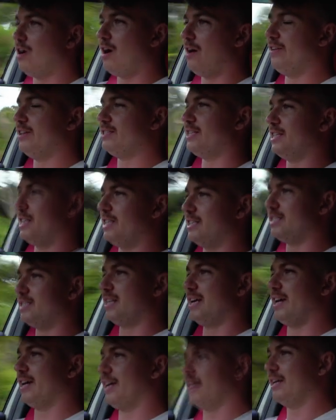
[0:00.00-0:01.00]
Obviously this
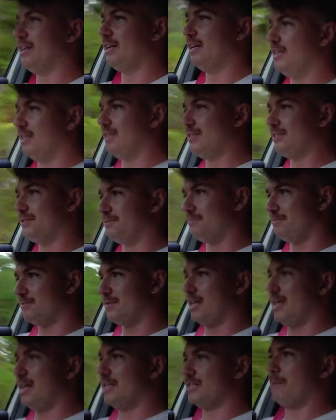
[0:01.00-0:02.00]
thing
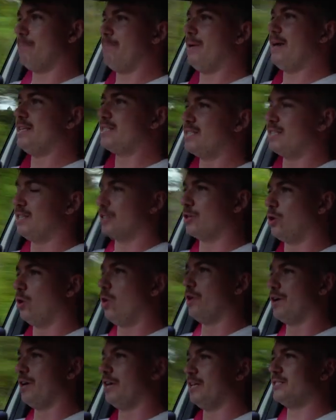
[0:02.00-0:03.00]
is a beast in the
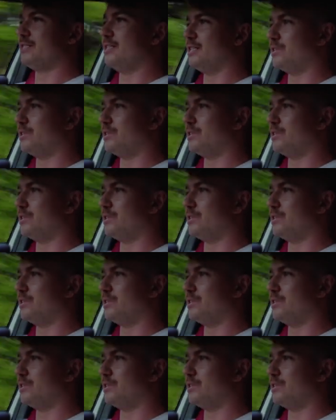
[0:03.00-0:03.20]
corners,